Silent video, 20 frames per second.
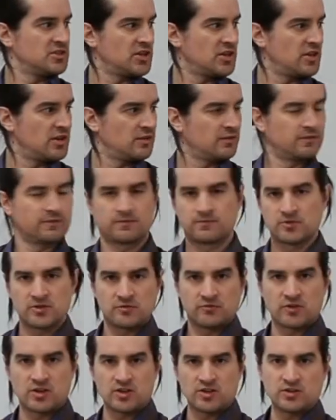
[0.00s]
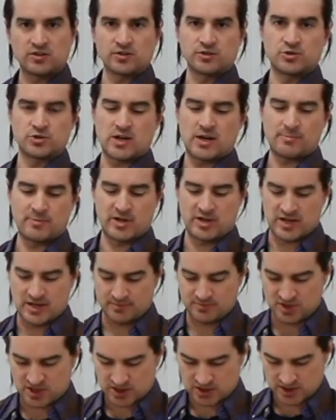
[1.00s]
uh, free fall, or dropping an
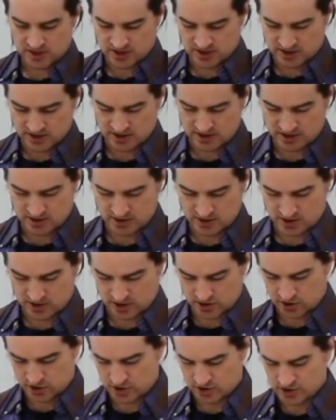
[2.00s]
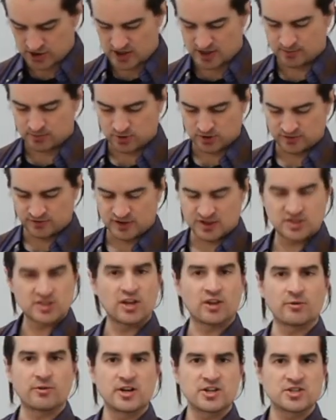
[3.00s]
object, is a good example of
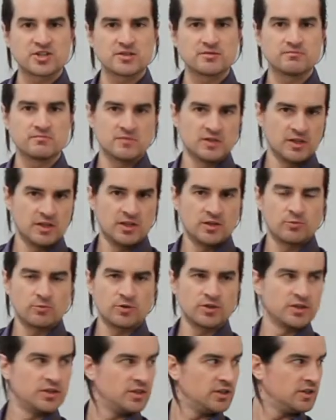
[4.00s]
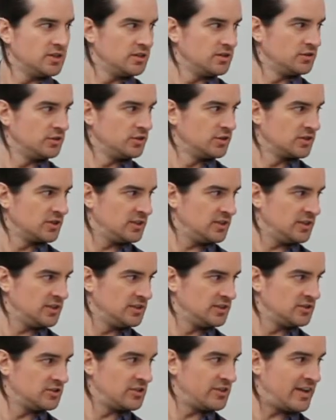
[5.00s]
acceleration, we're going to look
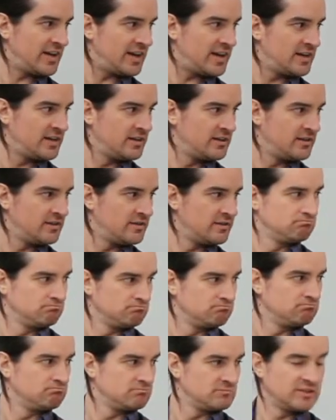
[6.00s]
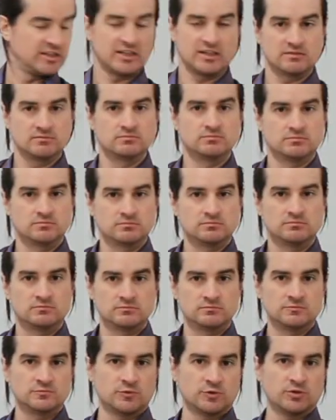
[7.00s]
into that. Yeah,
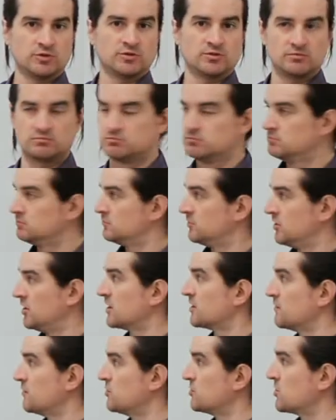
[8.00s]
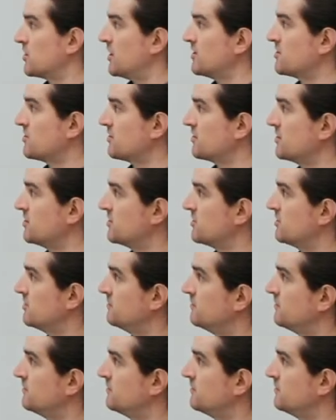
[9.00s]
for the next few slides at least.